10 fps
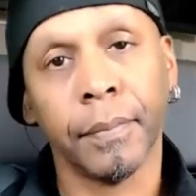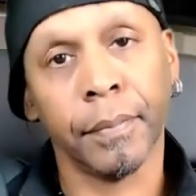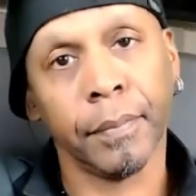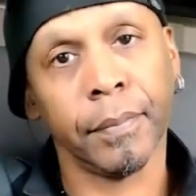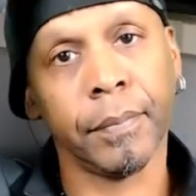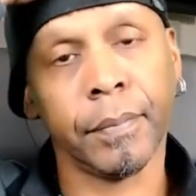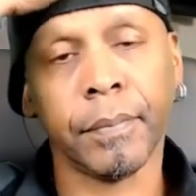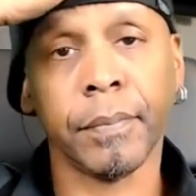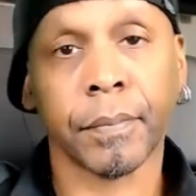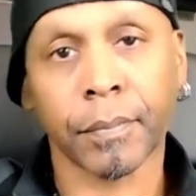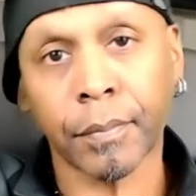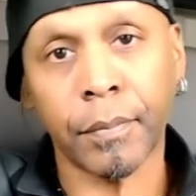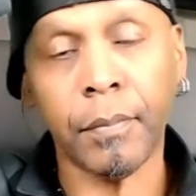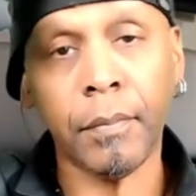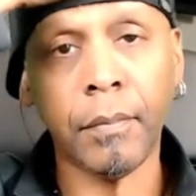
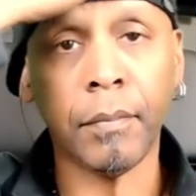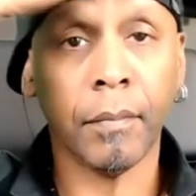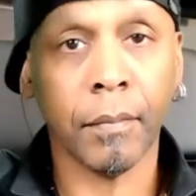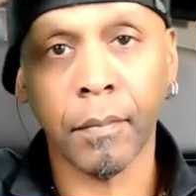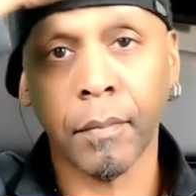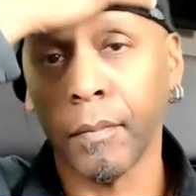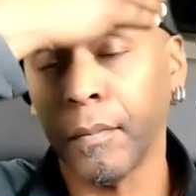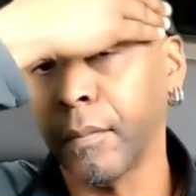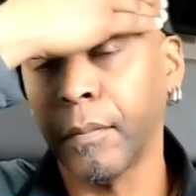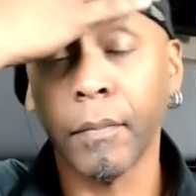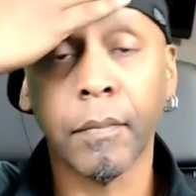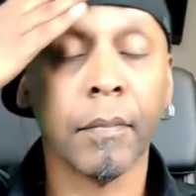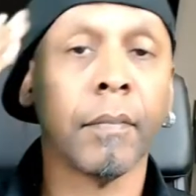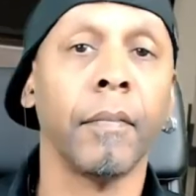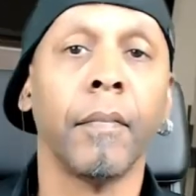
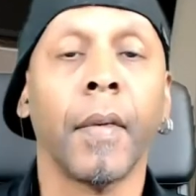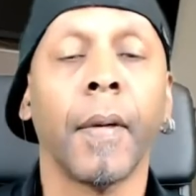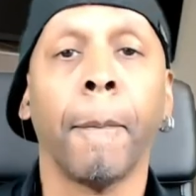(silence)